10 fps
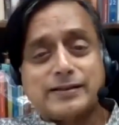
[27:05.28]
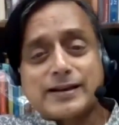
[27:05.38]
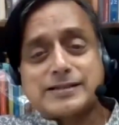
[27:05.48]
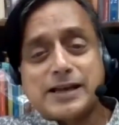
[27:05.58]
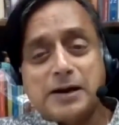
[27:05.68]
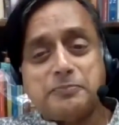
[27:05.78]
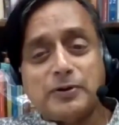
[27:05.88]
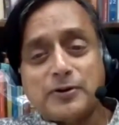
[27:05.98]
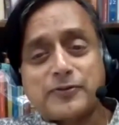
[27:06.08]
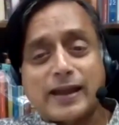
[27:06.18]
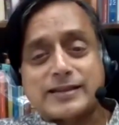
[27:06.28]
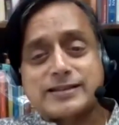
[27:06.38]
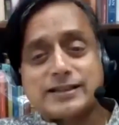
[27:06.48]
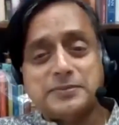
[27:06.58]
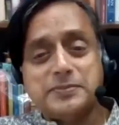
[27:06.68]
example of
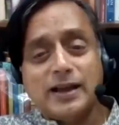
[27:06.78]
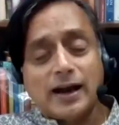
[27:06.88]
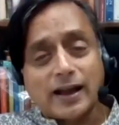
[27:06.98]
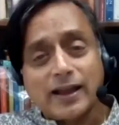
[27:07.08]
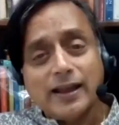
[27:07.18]
catching them young